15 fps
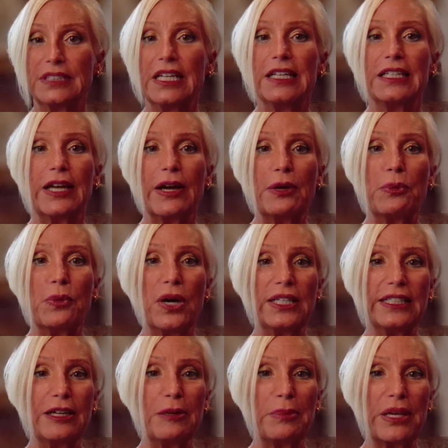Now, I want to
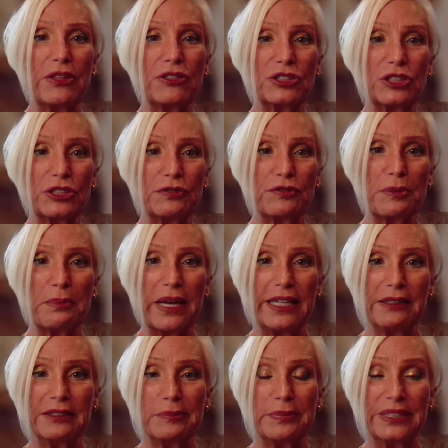help others learn from my
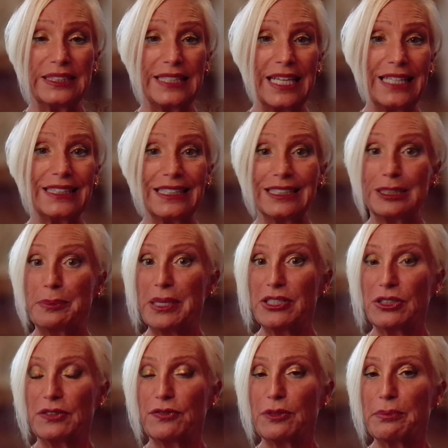mistakes and
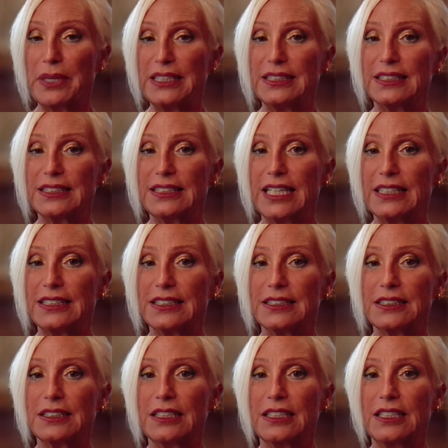especially from my
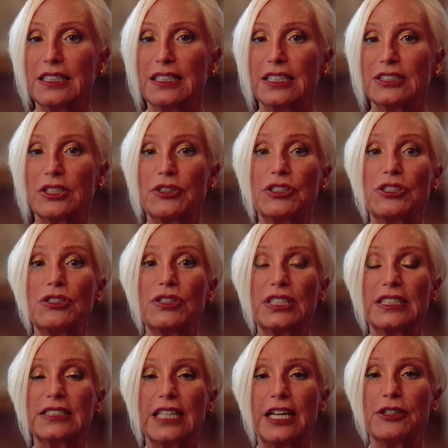successes. So, to do
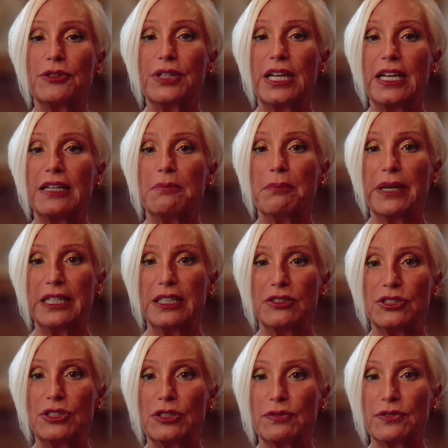this, I created MikeKnows
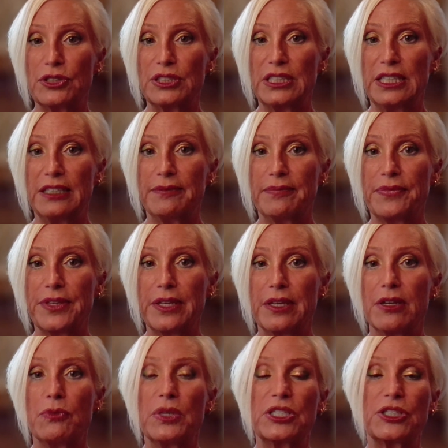University,
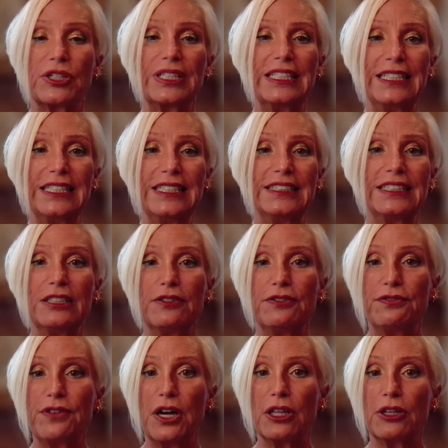which are easy to
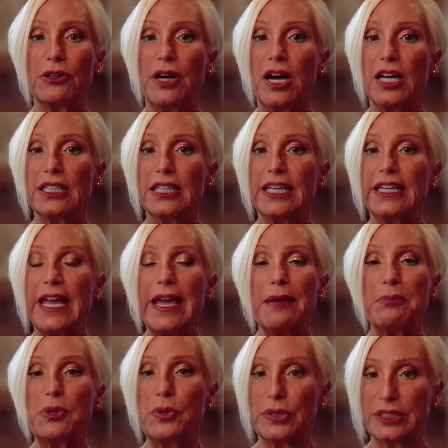follow online app
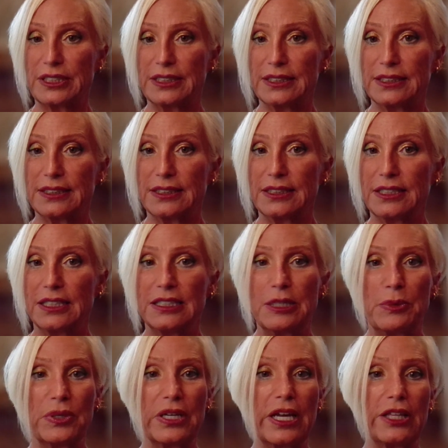courses that
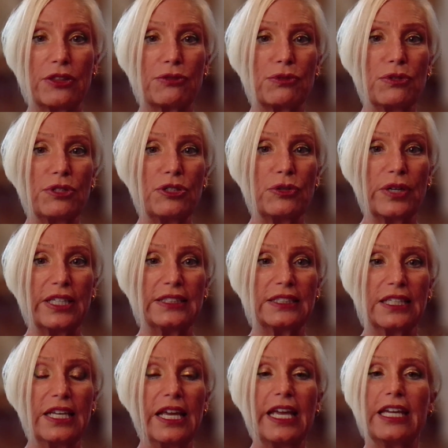will cut through the noise
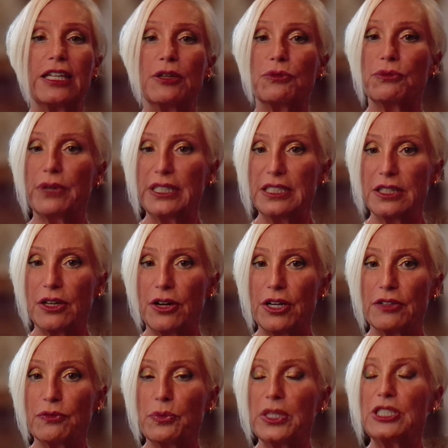and get right to the heart
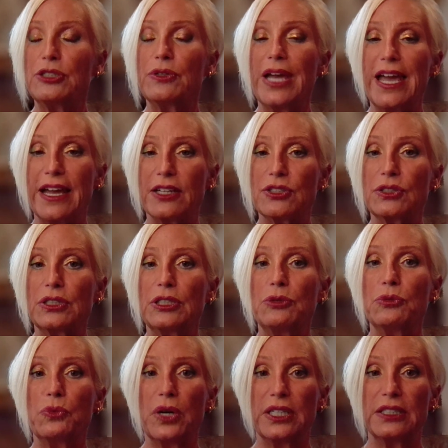of what you actually
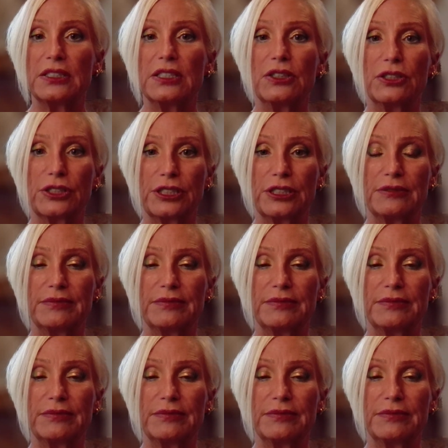want to learn.